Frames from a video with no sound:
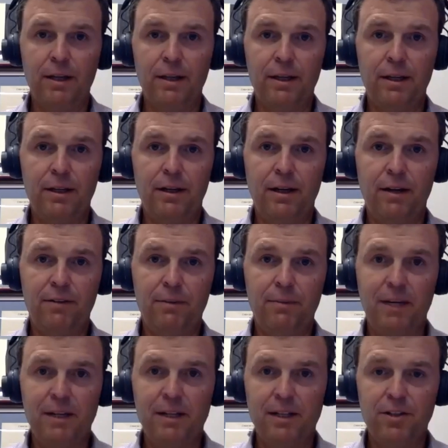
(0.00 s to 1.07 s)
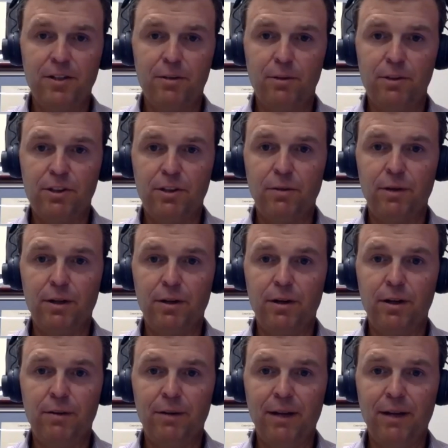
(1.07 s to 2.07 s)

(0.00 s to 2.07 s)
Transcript: I think you have to pay attention to what's going on